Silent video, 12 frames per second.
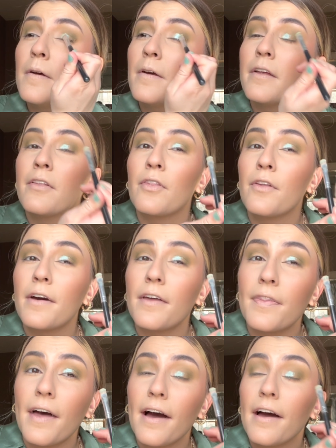And look
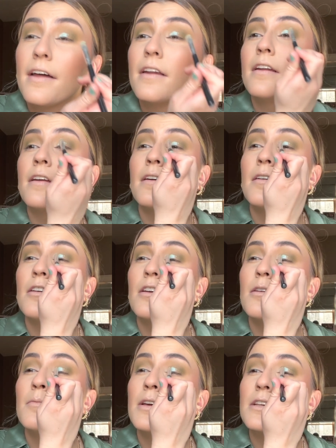at that.
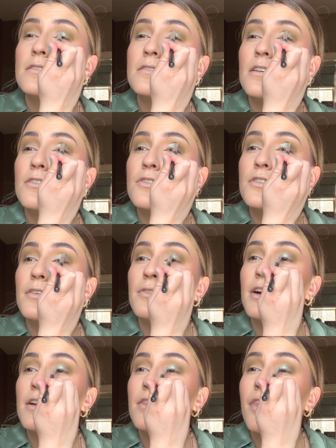It makes such a
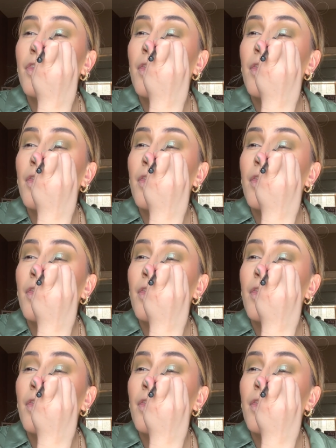difference.